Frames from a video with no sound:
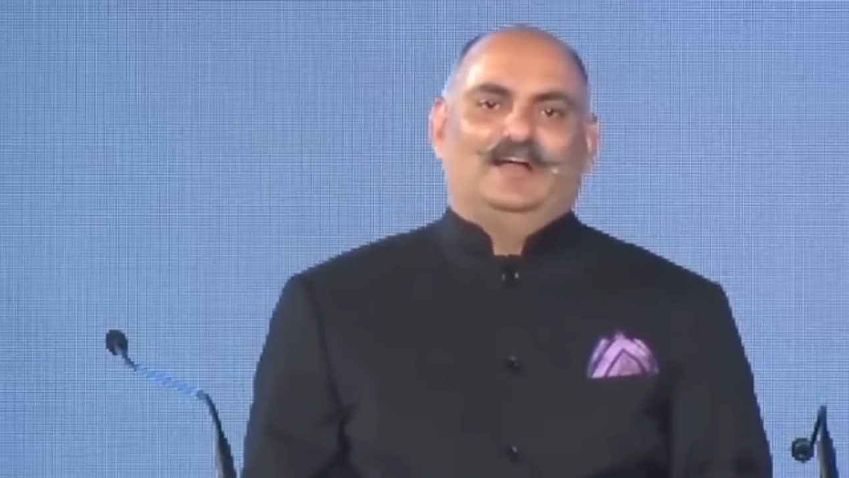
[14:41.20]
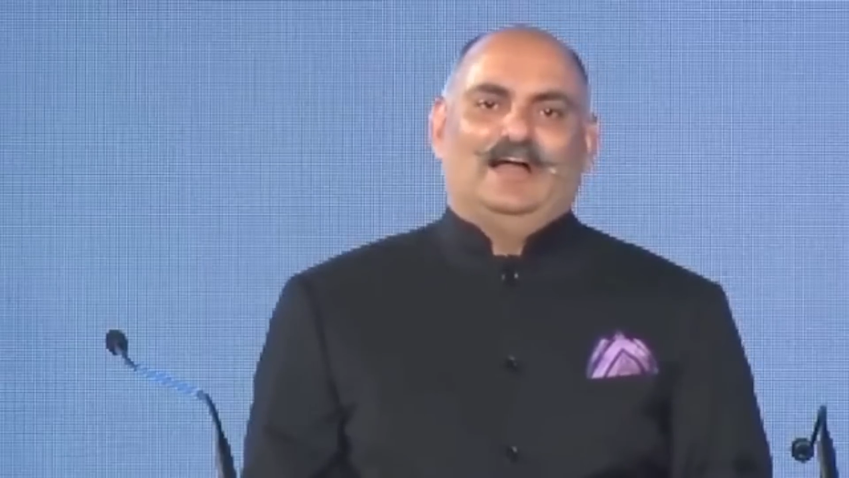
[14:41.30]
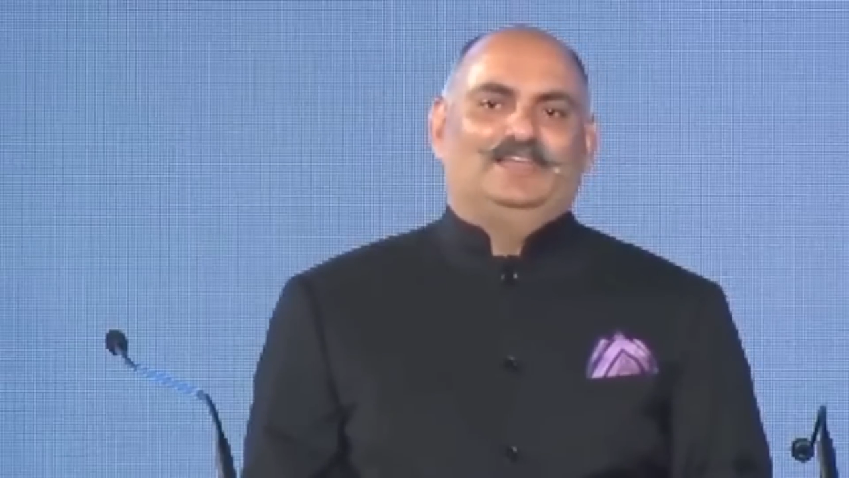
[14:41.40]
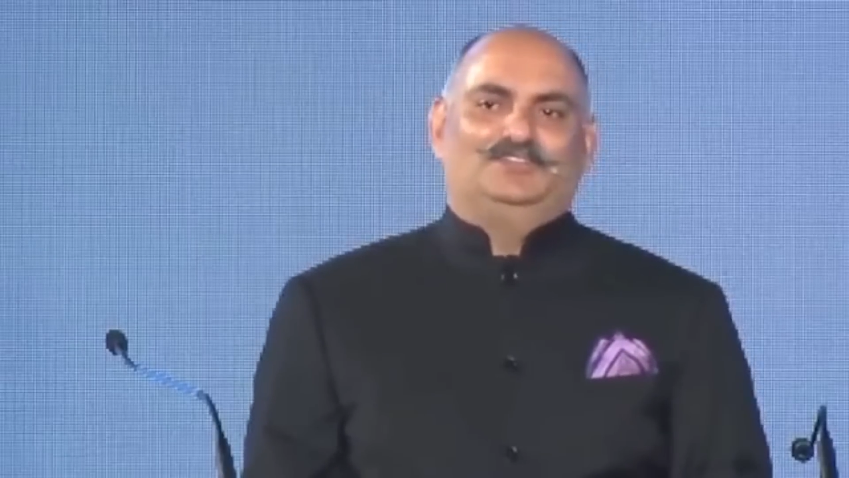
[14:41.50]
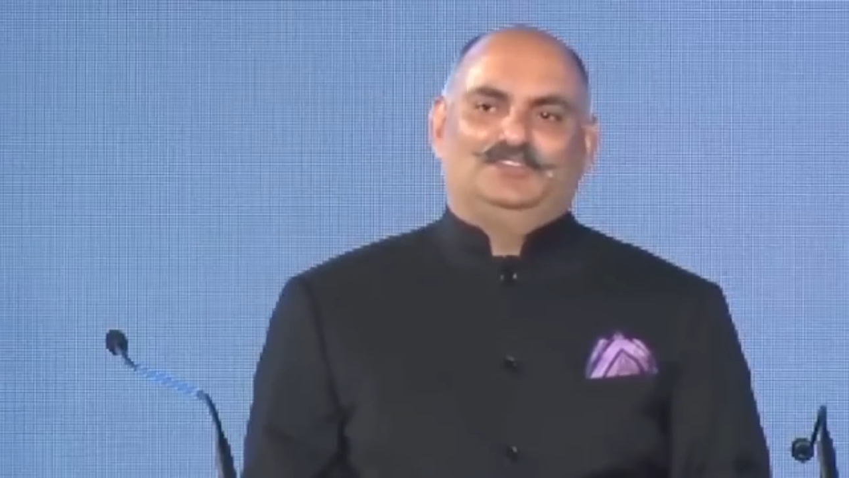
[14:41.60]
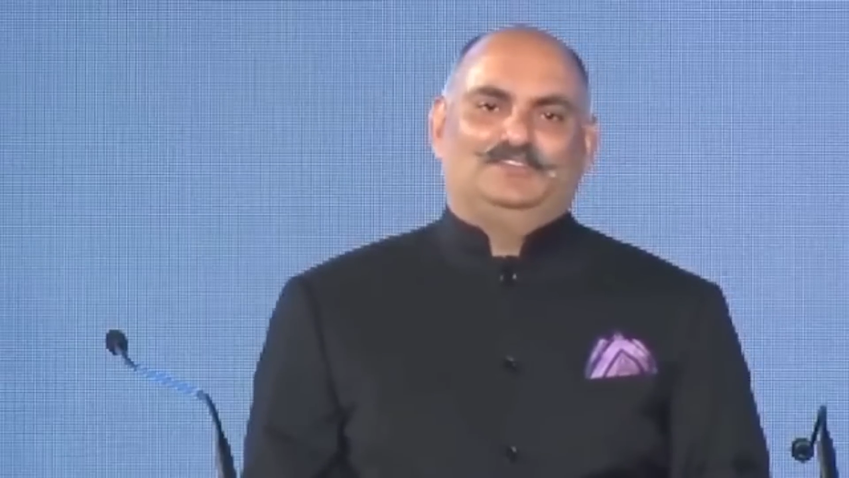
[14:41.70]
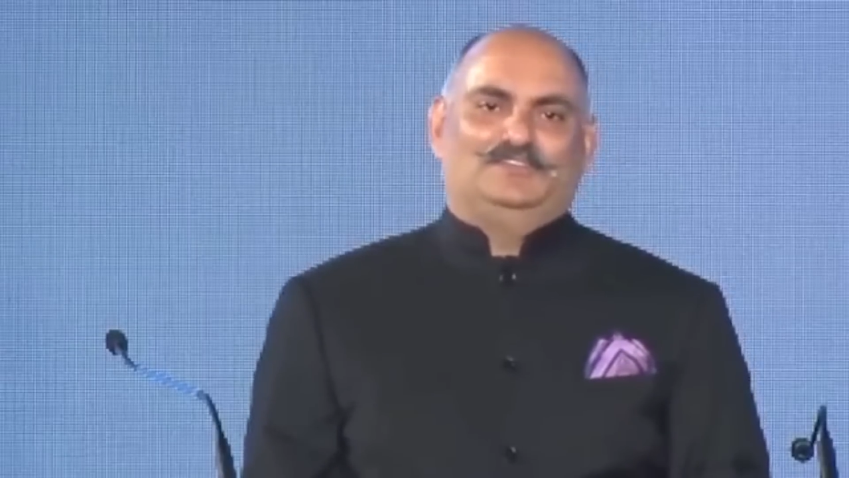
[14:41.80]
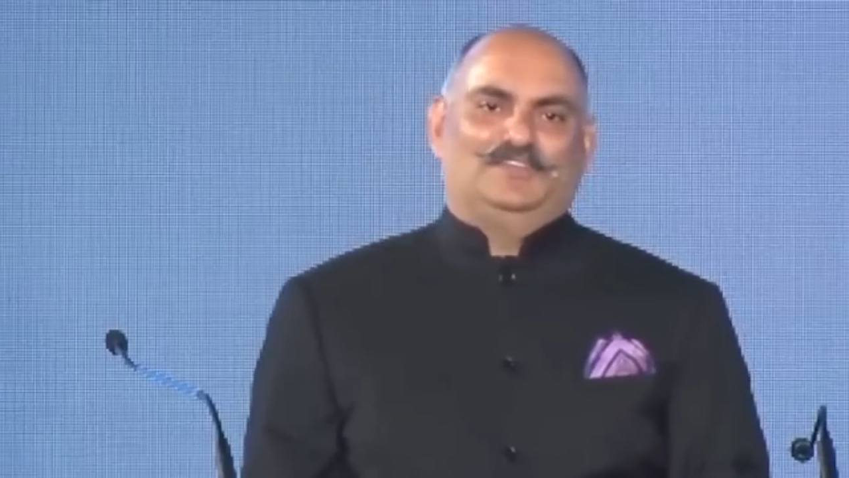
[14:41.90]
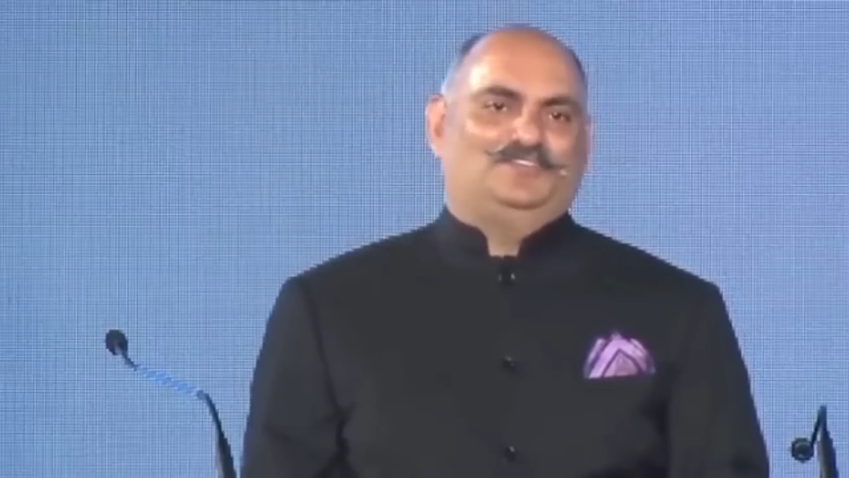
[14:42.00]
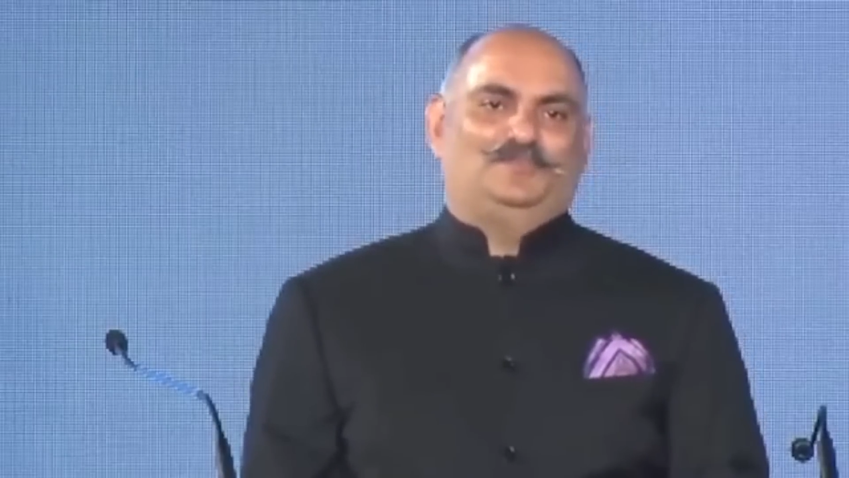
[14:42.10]
I
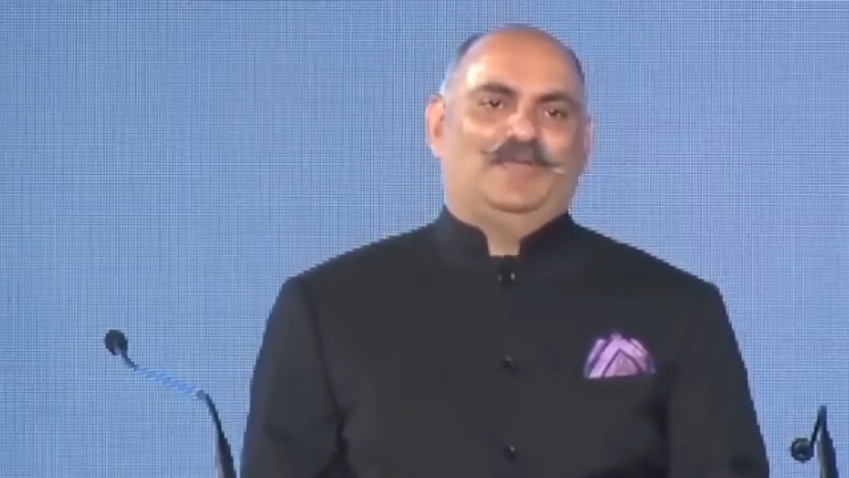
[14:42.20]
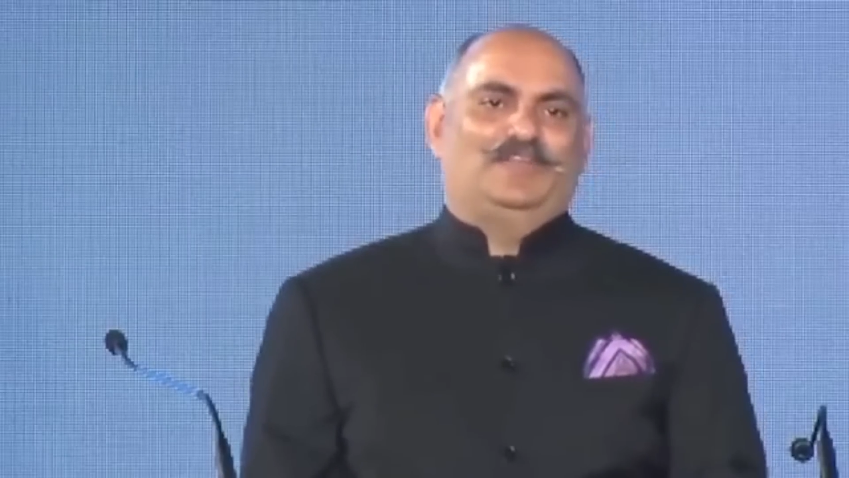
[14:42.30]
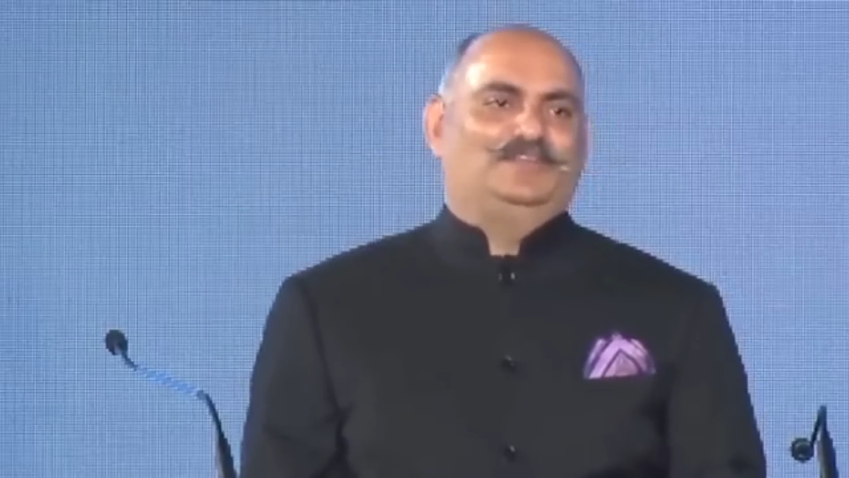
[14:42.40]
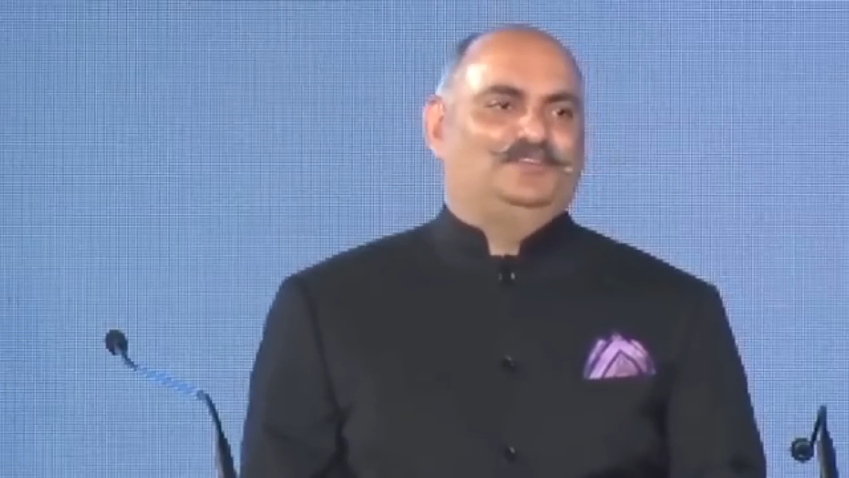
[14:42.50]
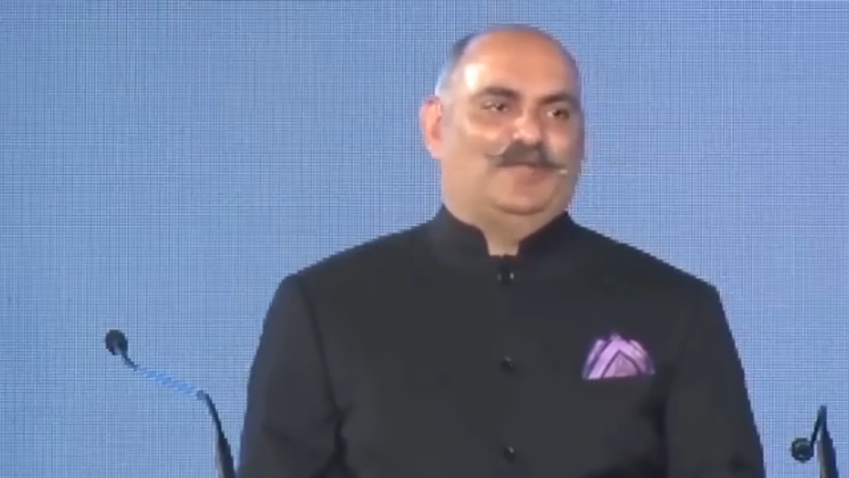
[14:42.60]
just suspend